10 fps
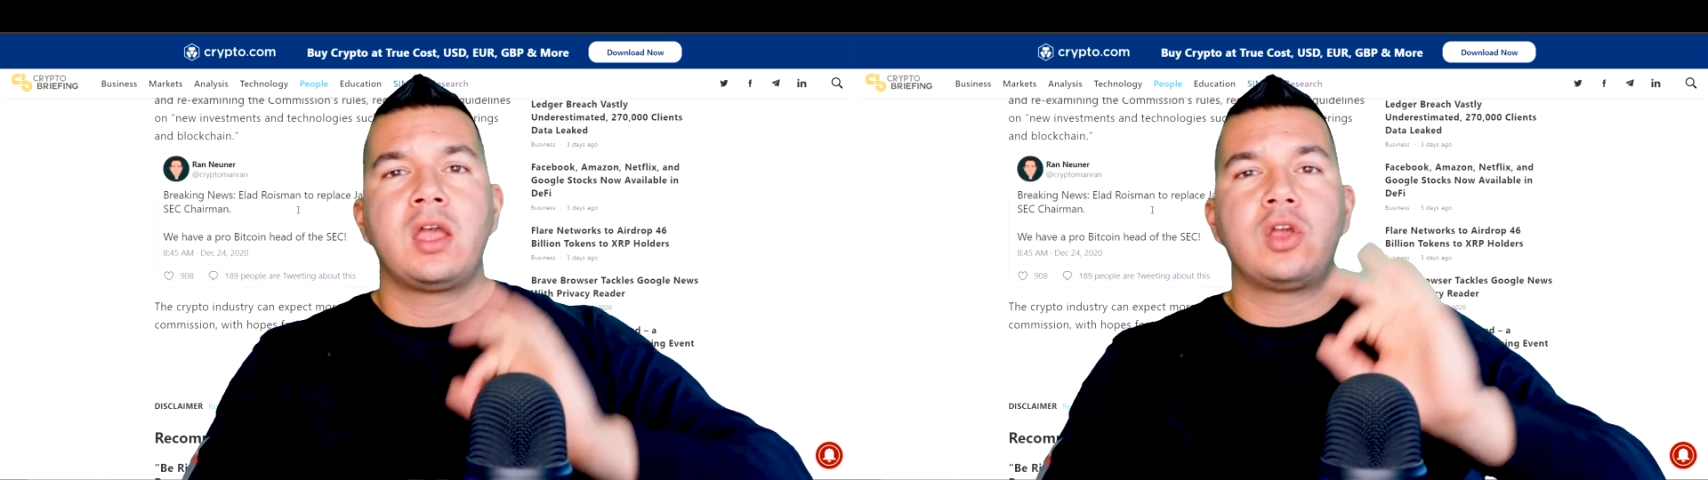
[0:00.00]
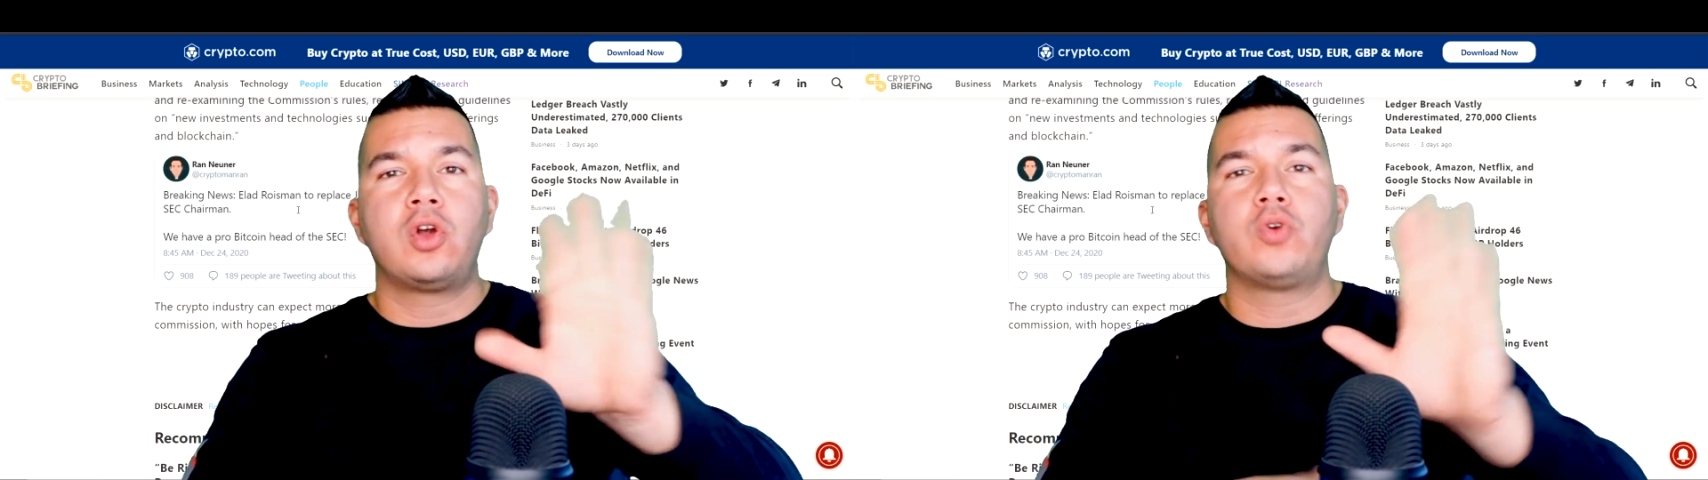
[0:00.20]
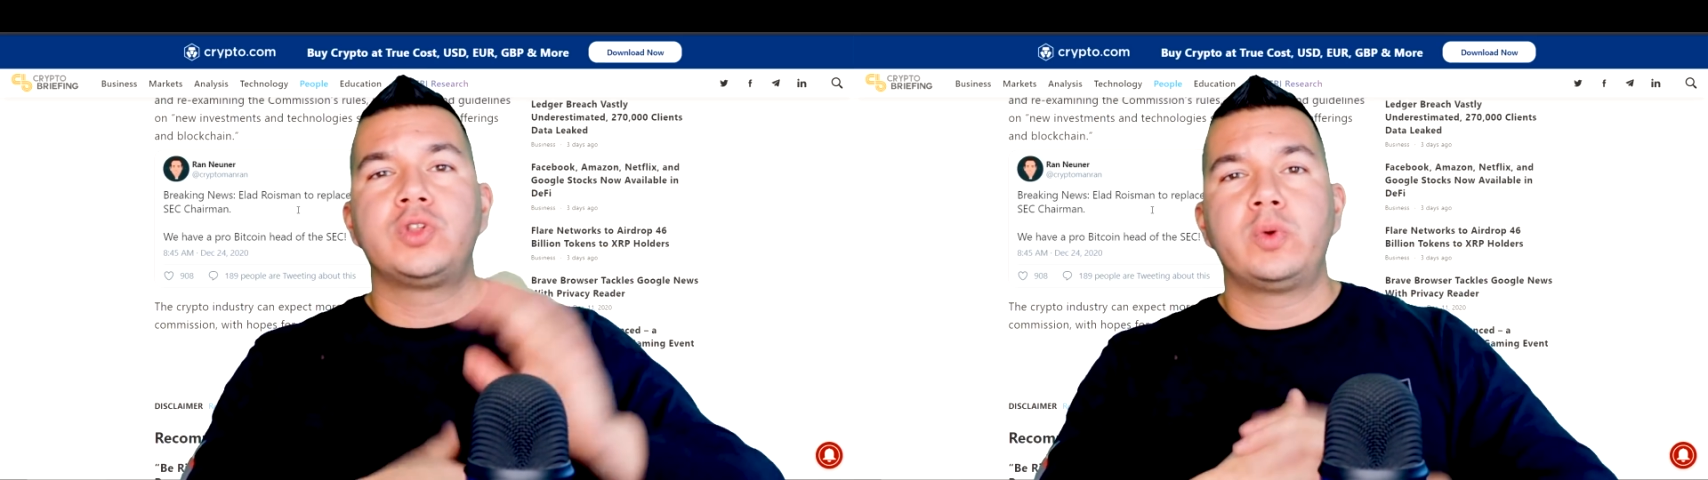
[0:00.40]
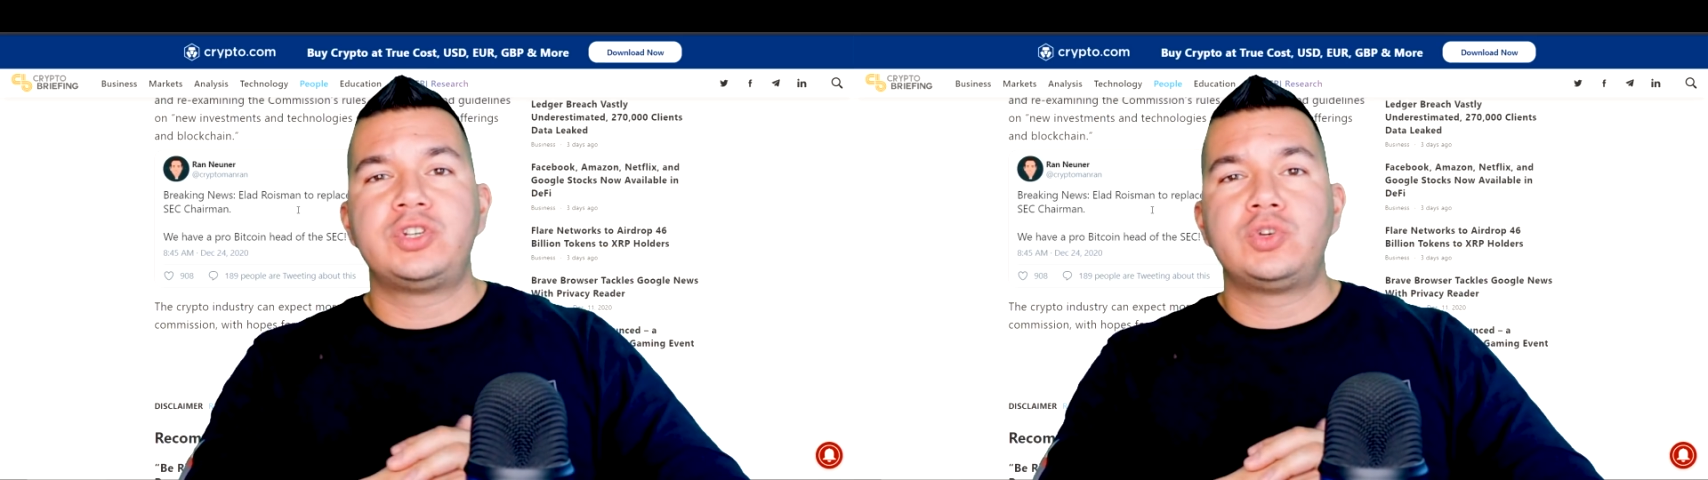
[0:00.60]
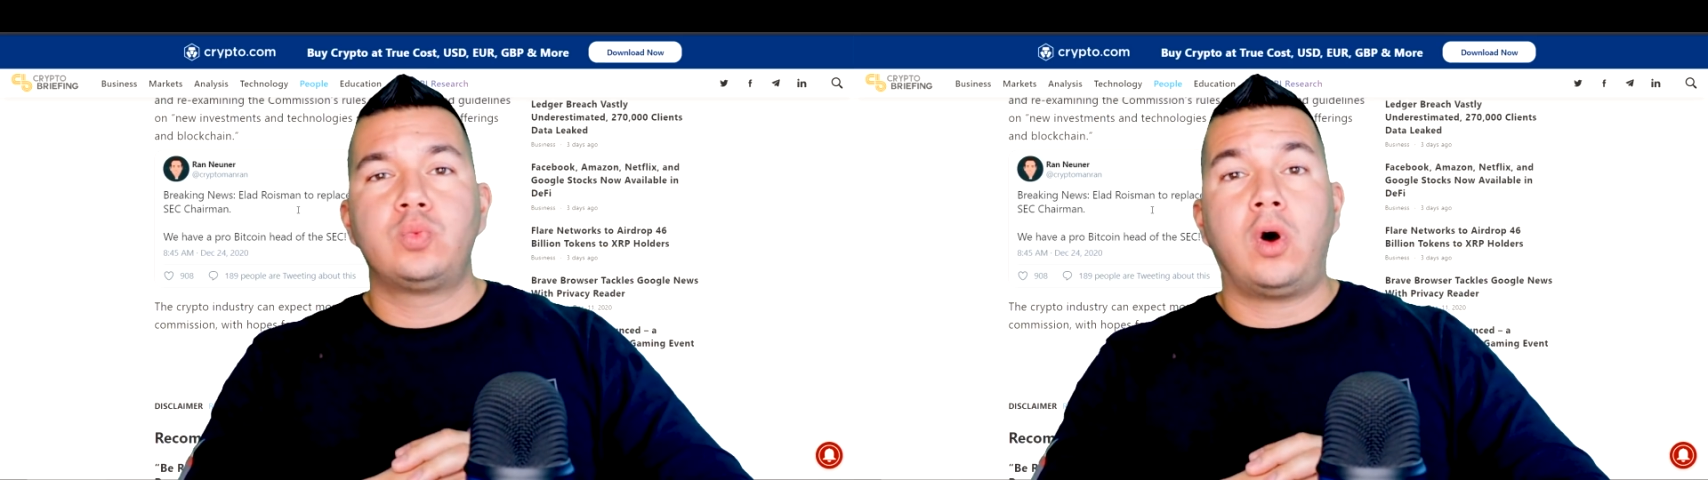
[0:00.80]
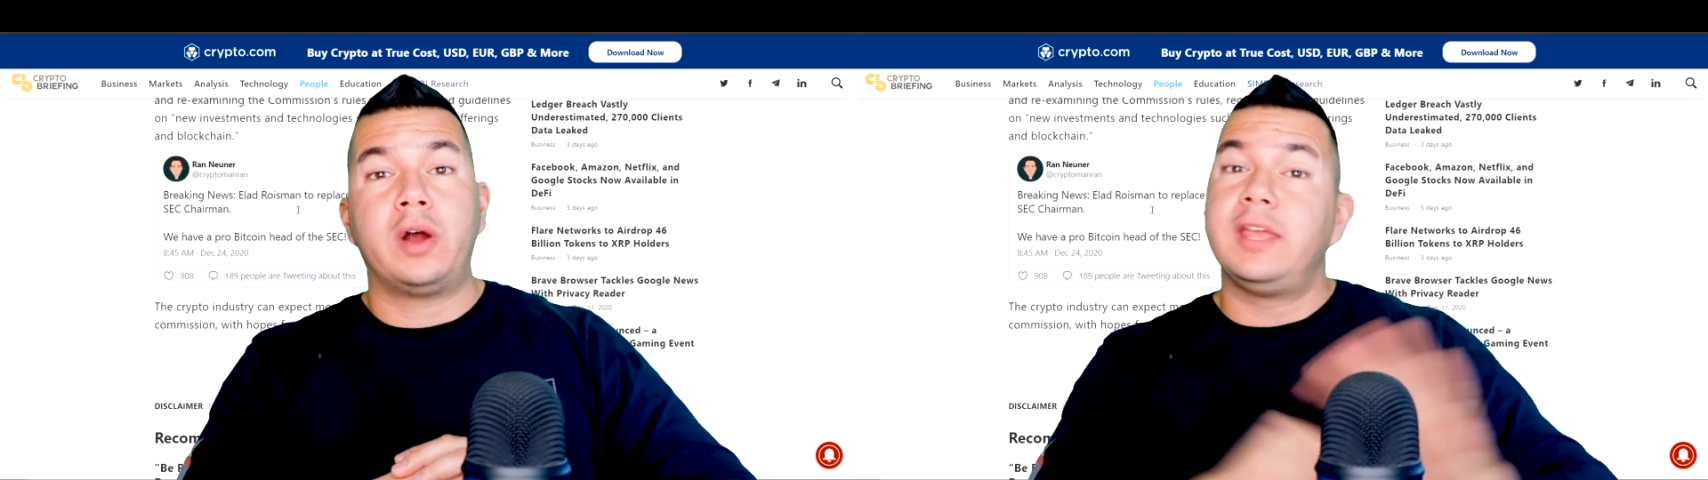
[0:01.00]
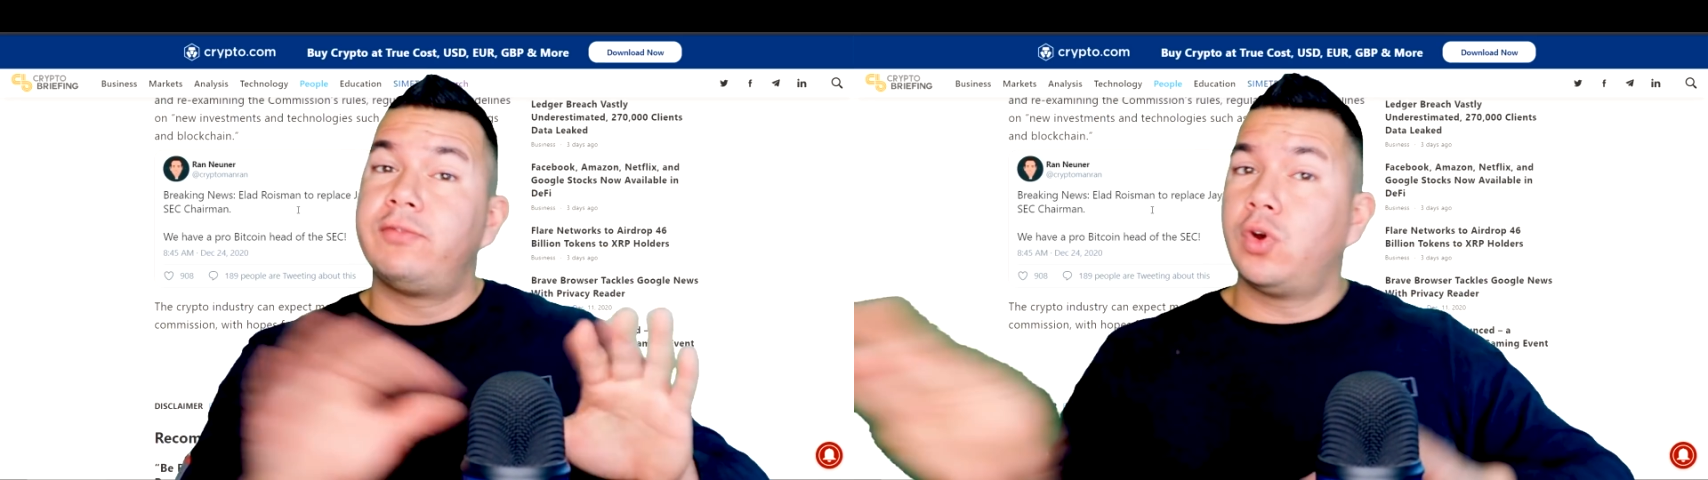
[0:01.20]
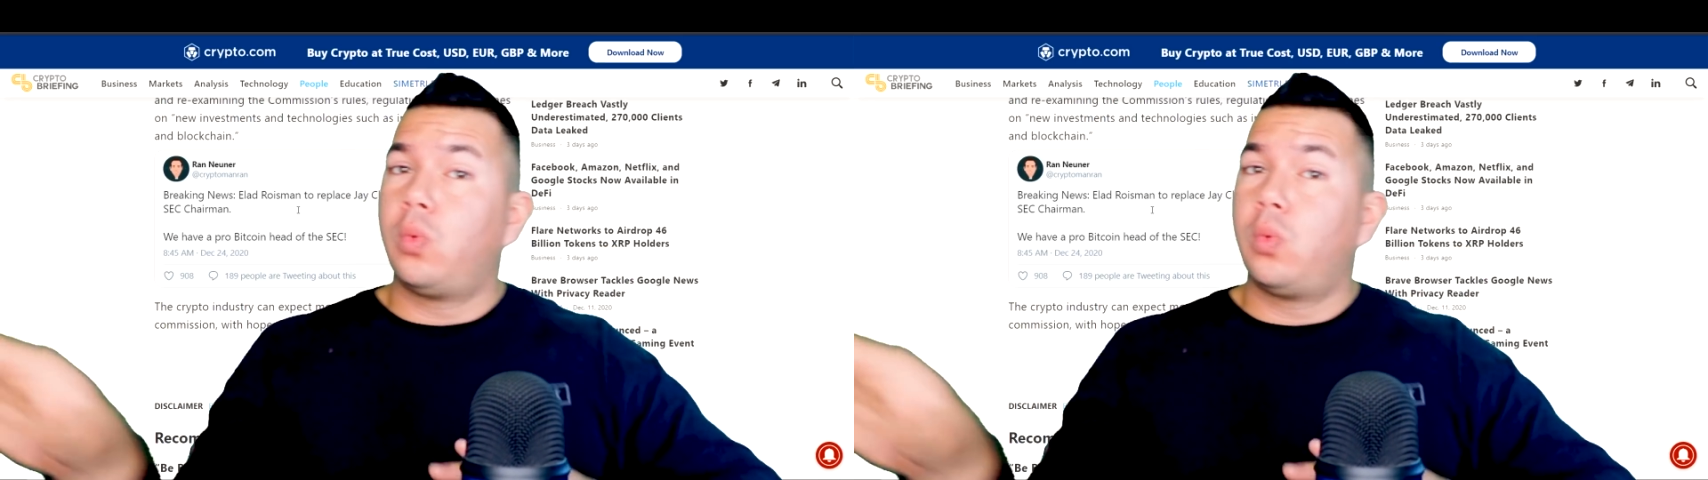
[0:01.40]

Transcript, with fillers: go do what you want, even though